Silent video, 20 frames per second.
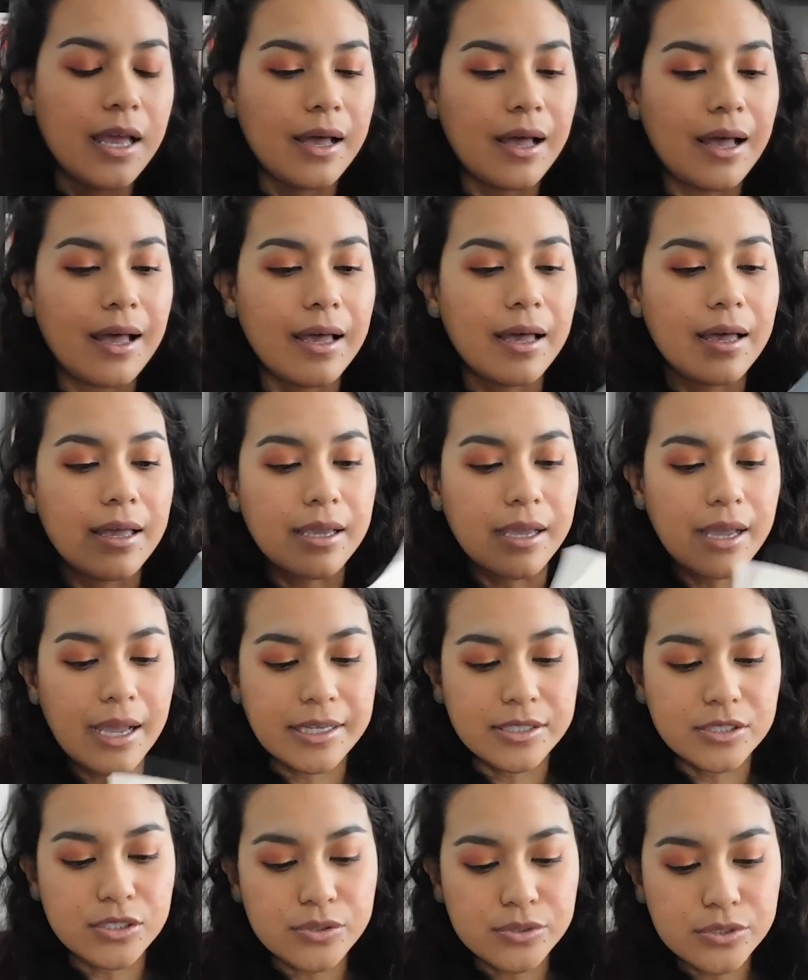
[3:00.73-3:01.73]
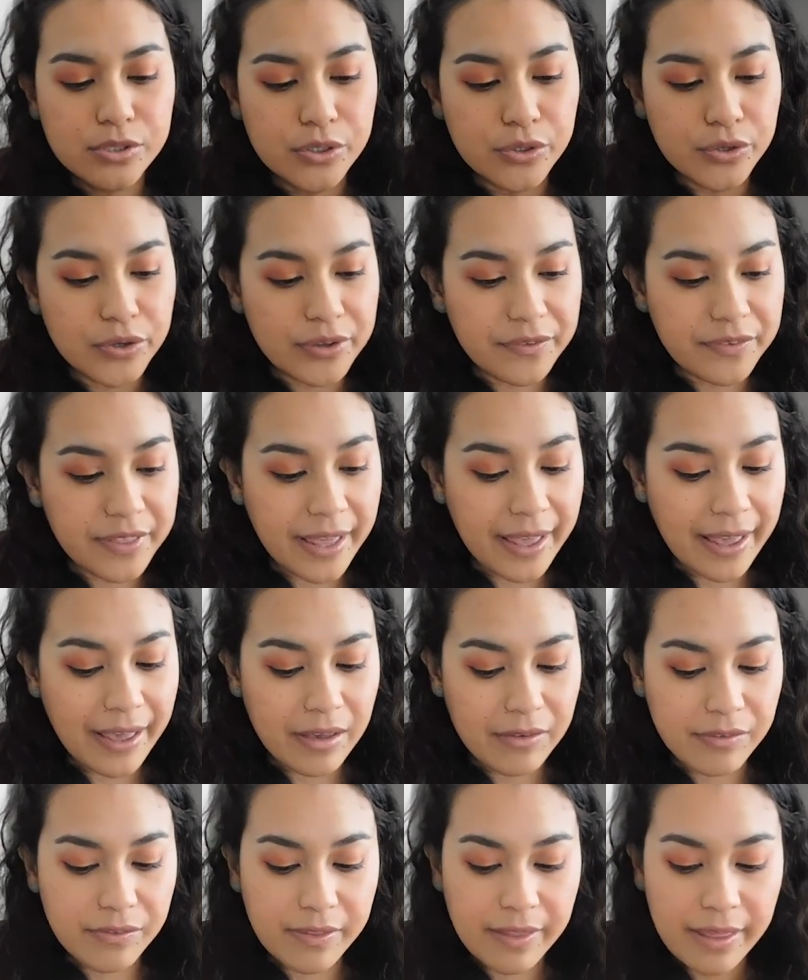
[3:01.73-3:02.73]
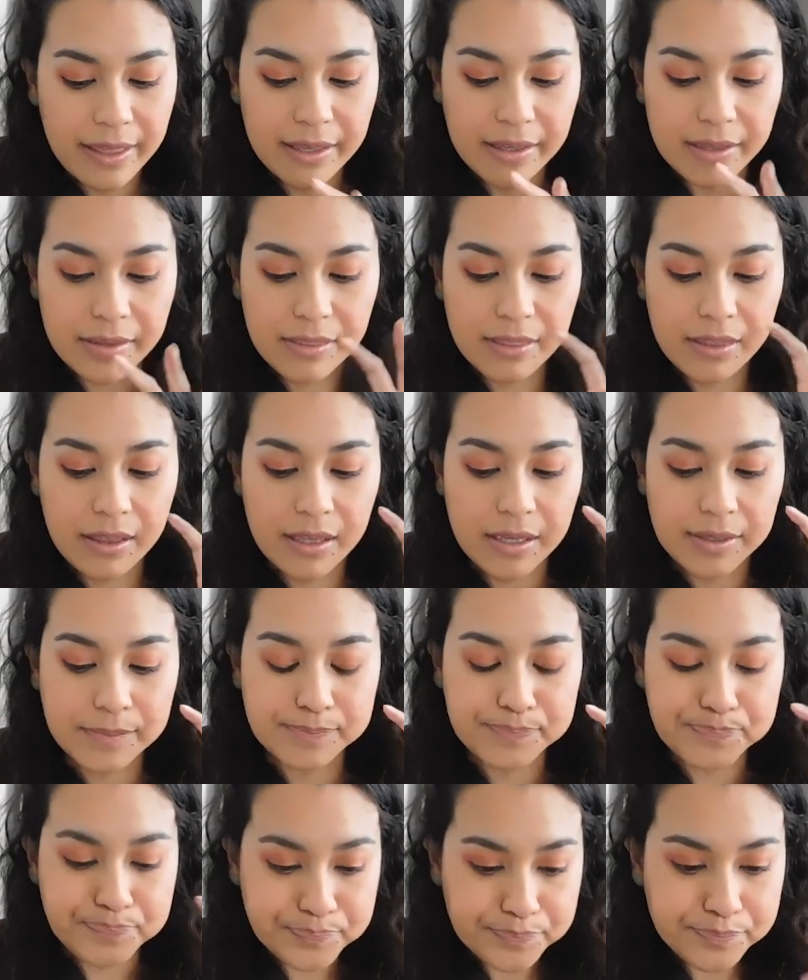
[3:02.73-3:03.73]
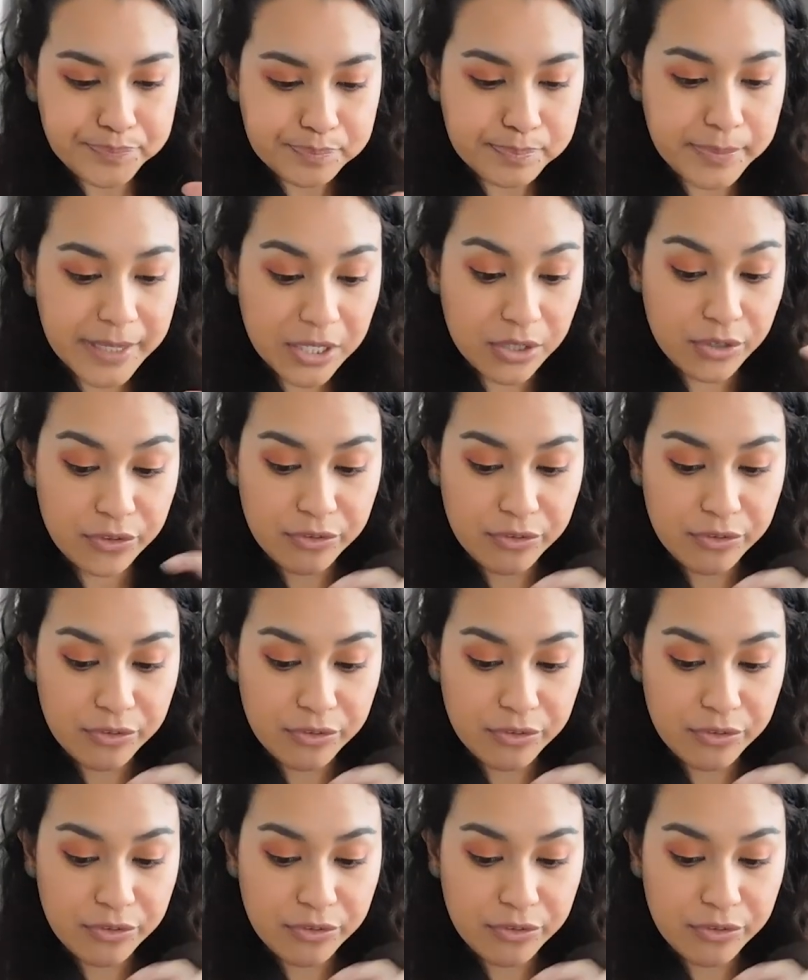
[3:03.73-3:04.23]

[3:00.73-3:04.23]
I don't know if they have like the bigger